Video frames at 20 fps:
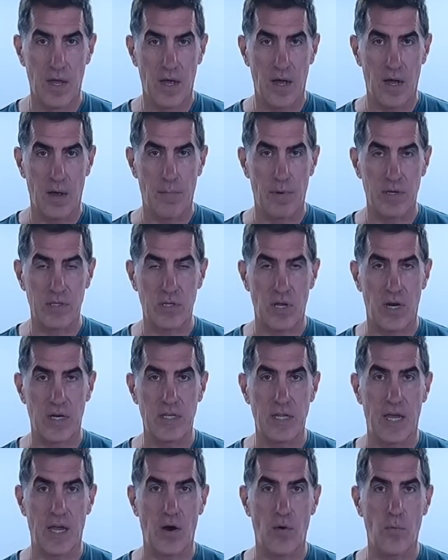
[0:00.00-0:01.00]
But it's going
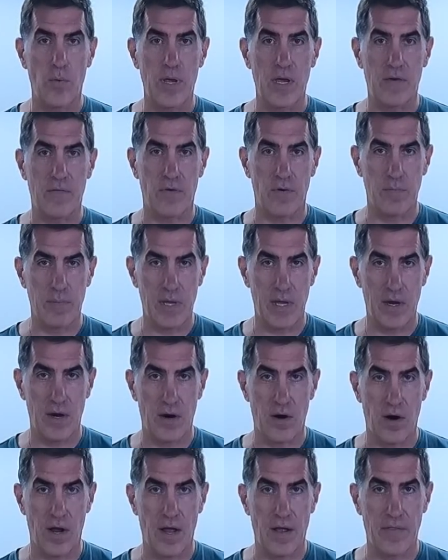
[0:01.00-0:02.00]
to take a week from
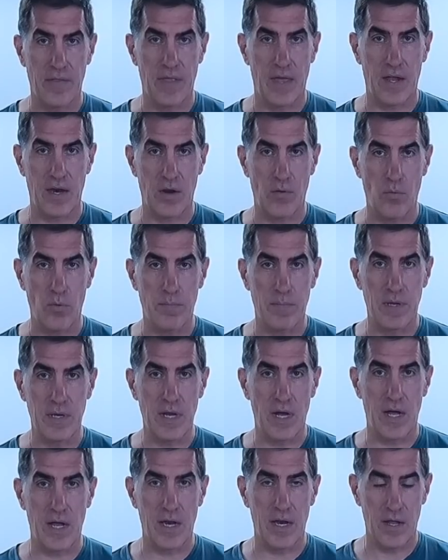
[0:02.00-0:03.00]
here and then it will be
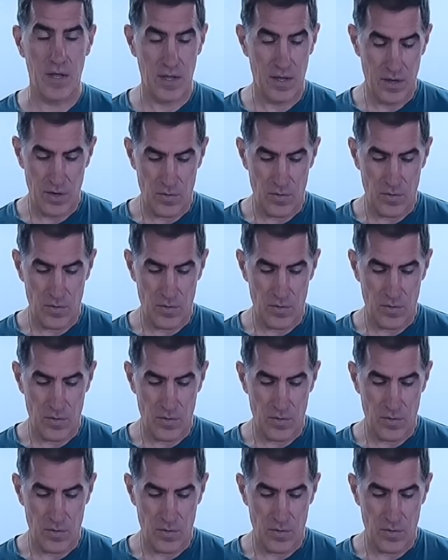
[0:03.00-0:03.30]
done.